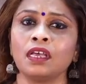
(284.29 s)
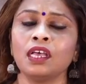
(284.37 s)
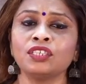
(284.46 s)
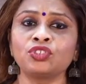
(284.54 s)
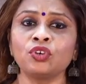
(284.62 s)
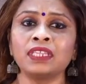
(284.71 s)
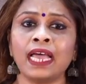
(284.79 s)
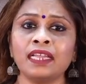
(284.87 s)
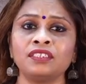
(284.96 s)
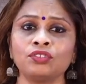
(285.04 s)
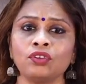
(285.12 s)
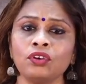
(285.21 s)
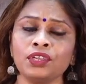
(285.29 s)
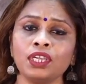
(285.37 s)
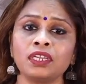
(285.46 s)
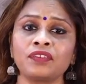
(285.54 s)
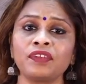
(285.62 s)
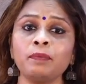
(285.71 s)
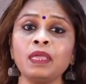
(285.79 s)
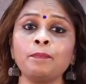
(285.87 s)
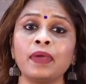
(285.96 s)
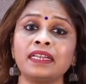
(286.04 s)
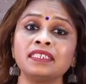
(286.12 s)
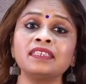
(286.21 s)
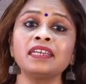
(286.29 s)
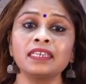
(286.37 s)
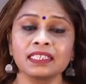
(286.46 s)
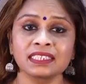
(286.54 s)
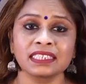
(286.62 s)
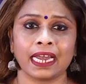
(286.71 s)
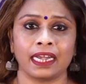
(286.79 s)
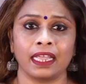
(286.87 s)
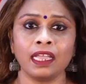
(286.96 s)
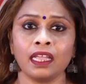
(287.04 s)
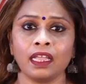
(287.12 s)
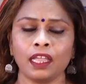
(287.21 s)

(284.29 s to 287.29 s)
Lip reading: so that, you know, it will be better understanding